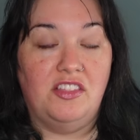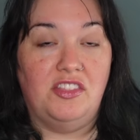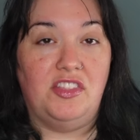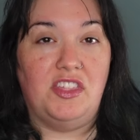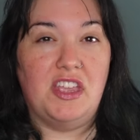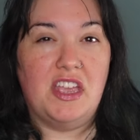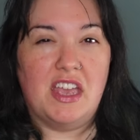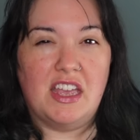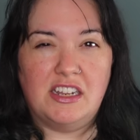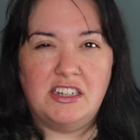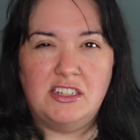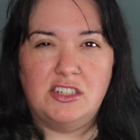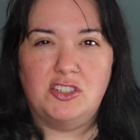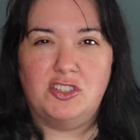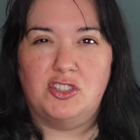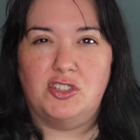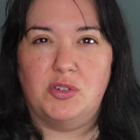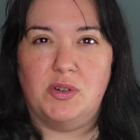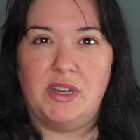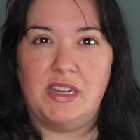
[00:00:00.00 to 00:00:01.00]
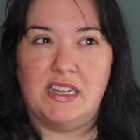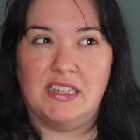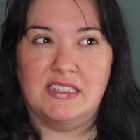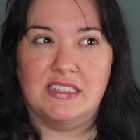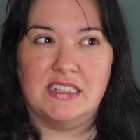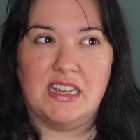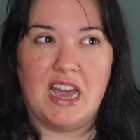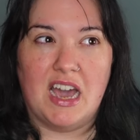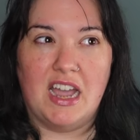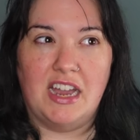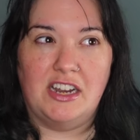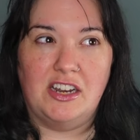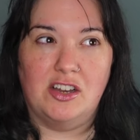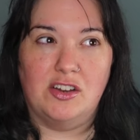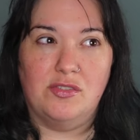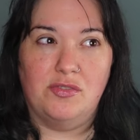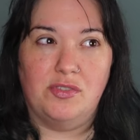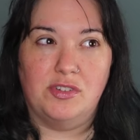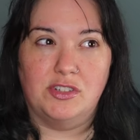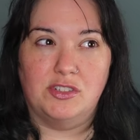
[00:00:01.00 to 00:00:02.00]
The industry is kind
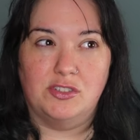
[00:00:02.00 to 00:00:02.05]
of,